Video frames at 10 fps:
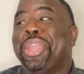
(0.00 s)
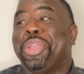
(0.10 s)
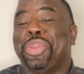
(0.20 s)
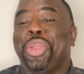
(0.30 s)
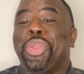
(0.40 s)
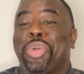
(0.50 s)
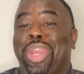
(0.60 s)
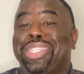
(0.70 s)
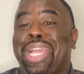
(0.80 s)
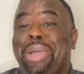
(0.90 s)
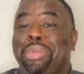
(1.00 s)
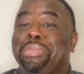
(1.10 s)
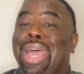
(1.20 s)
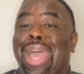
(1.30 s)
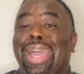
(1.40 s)
You know you're on that chopping
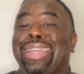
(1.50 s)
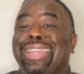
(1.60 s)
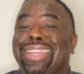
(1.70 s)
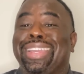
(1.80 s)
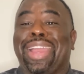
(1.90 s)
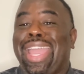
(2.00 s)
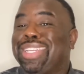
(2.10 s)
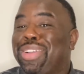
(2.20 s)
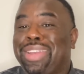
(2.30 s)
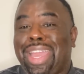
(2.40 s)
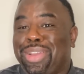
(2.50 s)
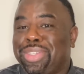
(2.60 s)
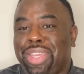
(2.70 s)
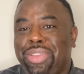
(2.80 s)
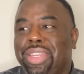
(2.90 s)
block. Girl, HR not
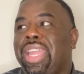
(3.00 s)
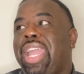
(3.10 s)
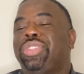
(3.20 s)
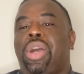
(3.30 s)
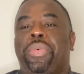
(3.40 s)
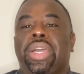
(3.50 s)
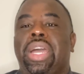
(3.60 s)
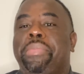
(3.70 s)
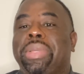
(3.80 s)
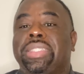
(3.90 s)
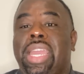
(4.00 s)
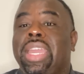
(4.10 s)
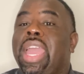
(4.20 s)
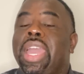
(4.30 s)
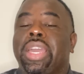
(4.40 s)
going to tell you. The HR will come and
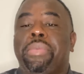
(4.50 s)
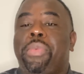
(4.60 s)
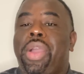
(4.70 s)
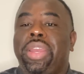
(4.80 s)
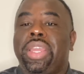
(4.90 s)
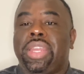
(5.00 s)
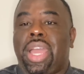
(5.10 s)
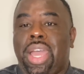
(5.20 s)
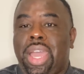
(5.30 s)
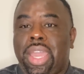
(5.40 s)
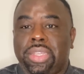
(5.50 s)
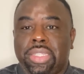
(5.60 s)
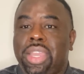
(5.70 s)
say, good morning, Don.